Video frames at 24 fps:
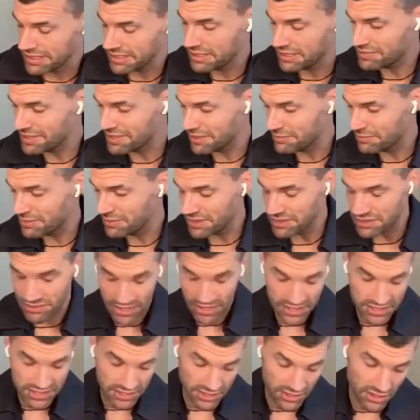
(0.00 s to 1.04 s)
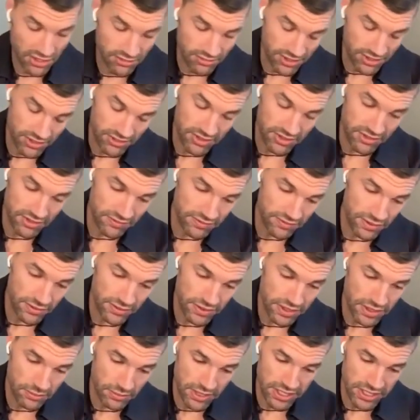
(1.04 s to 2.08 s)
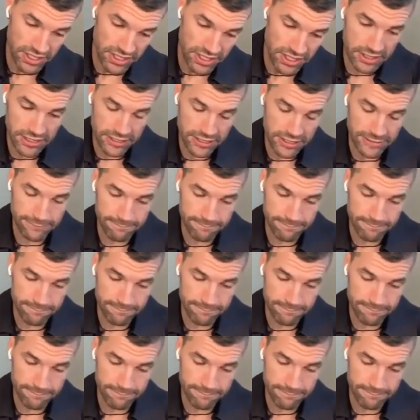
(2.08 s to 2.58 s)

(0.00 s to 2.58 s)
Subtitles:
keep saying by the grace of God, but I really feel that way.